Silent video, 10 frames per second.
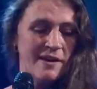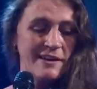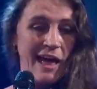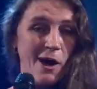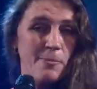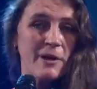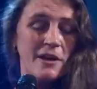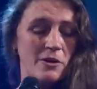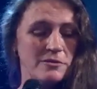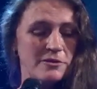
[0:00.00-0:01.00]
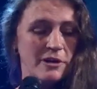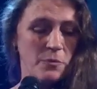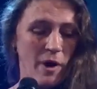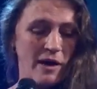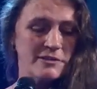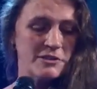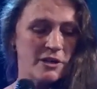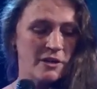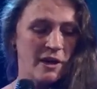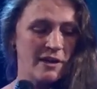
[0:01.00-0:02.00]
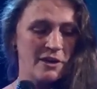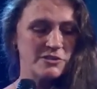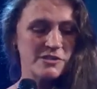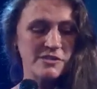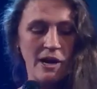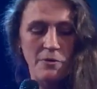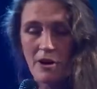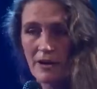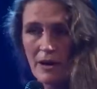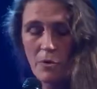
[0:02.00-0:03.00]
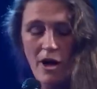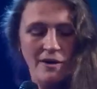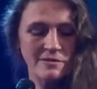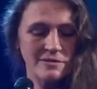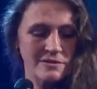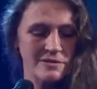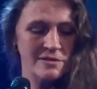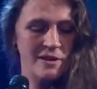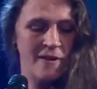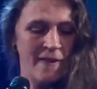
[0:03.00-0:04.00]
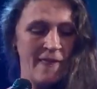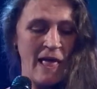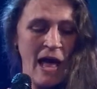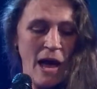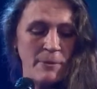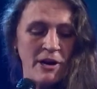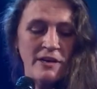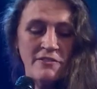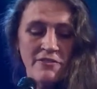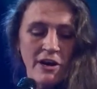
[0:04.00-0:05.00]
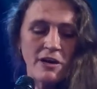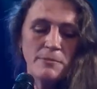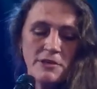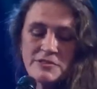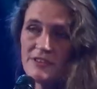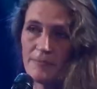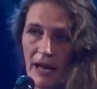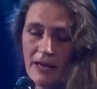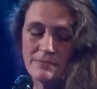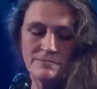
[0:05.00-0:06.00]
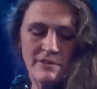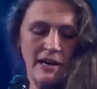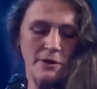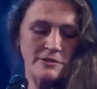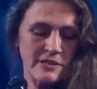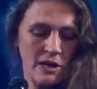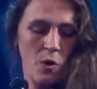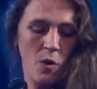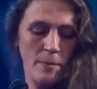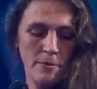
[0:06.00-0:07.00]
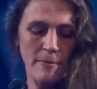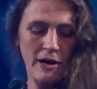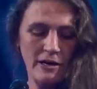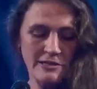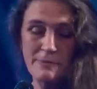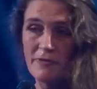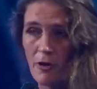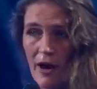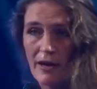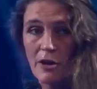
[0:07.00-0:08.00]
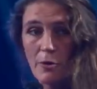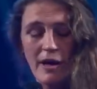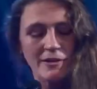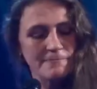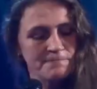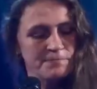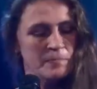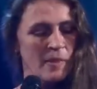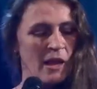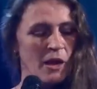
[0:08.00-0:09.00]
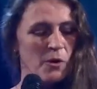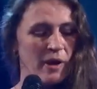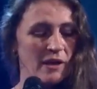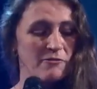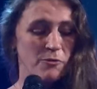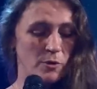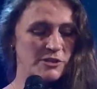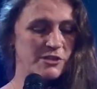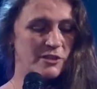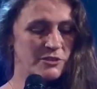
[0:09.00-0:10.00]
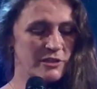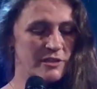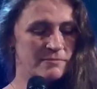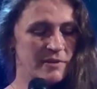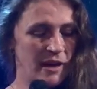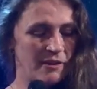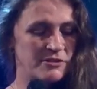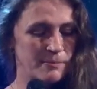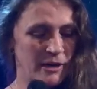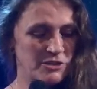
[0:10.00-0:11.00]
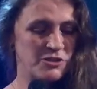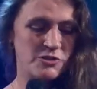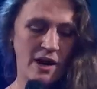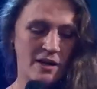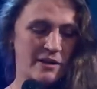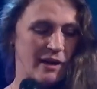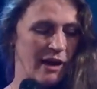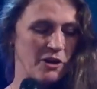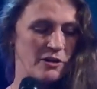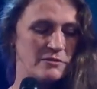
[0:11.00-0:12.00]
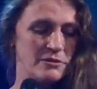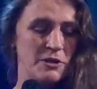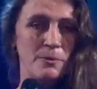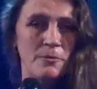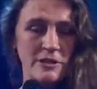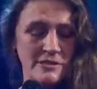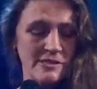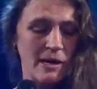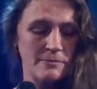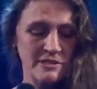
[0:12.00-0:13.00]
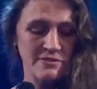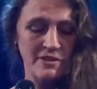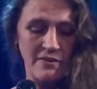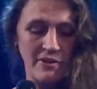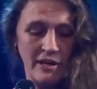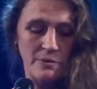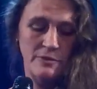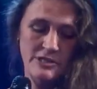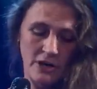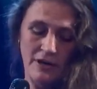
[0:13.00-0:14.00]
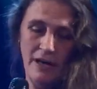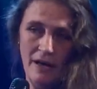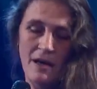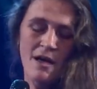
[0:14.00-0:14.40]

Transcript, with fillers: Now, being older and wiser, I know just how wrong I was. I married a very abusive man, and I was in a horrible marriage before I knew it. We had four children, and after much trial and error, numerous times of leaving and returning,